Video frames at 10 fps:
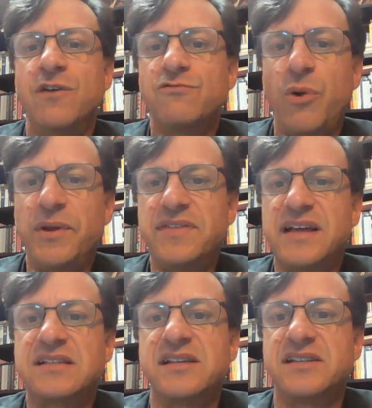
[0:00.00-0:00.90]
Crowley
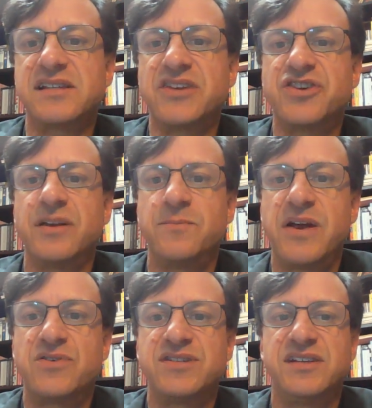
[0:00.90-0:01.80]
thinks that such an
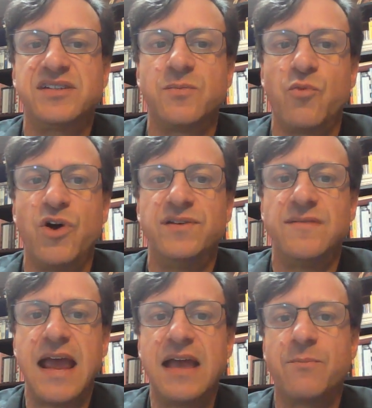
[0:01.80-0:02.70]
empiricism
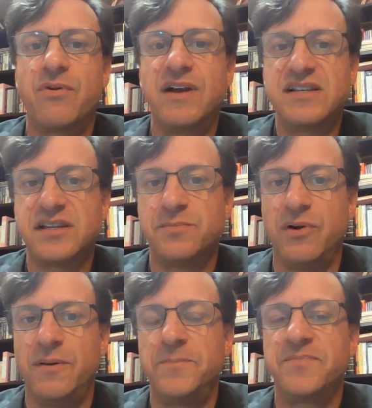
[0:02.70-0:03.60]
would, in
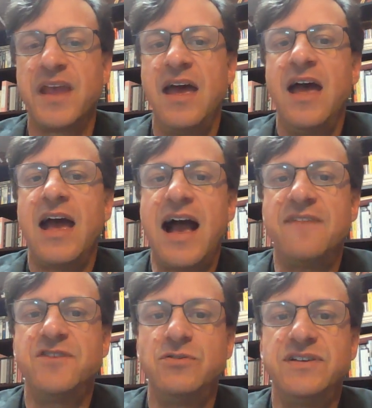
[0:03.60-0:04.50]
principle,
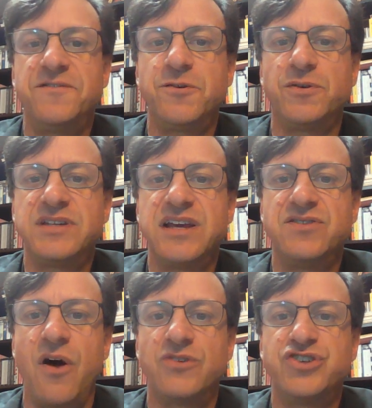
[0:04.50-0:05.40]
have no difficulty
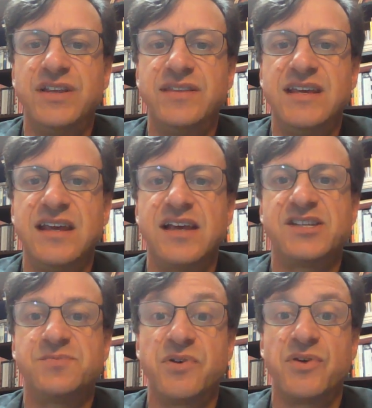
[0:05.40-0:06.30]
acknowledging the
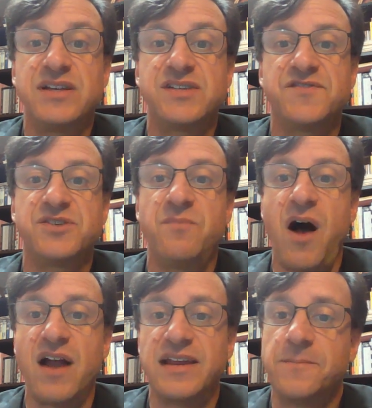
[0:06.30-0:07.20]
experience of
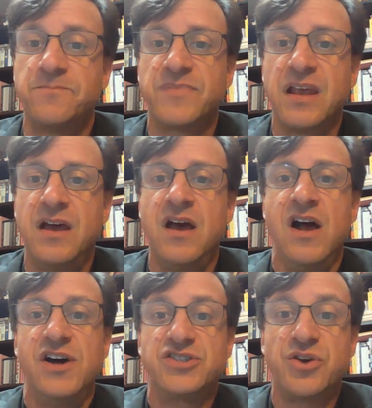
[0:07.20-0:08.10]
samadhi,
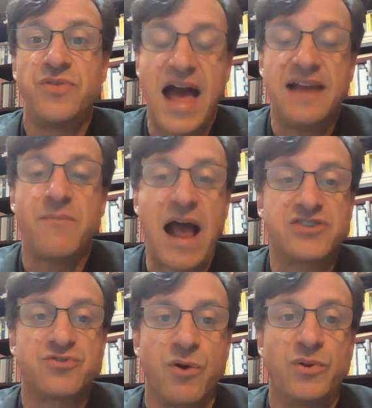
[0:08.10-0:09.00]
so that,
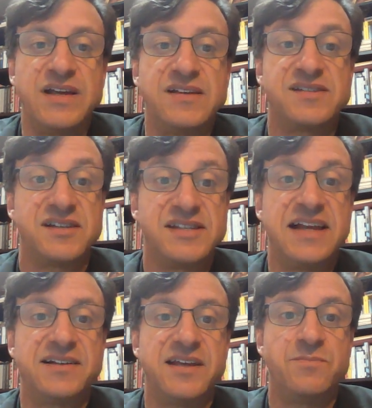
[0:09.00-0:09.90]
as Crowley
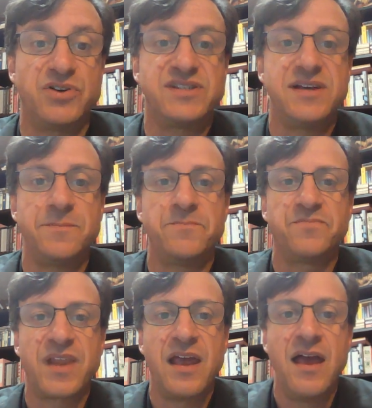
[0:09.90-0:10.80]
succinctly puts it,
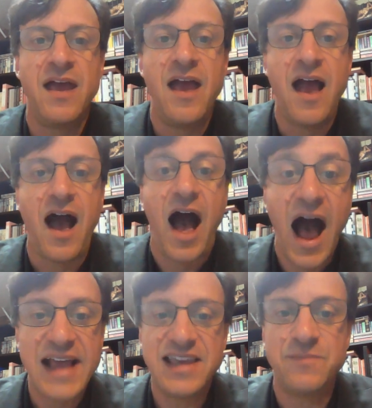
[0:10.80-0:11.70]

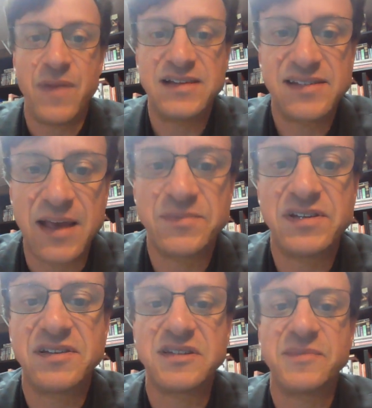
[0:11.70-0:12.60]
I keep my
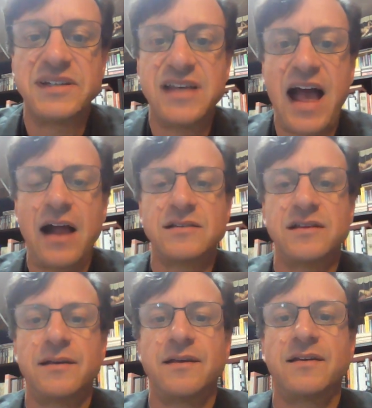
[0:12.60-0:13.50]
skepticism
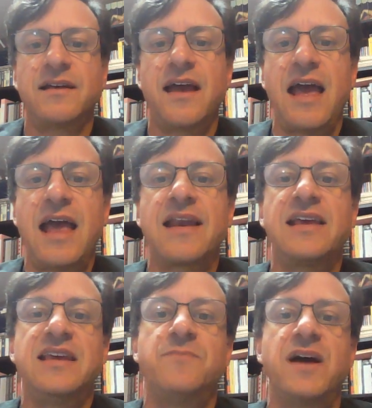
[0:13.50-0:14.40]
intact and
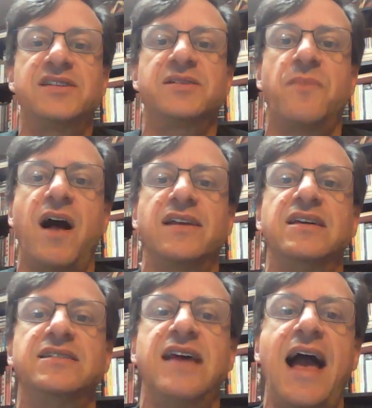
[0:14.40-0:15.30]
I keep my
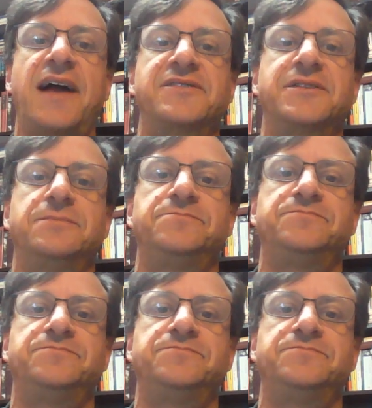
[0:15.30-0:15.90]
samadhi intact.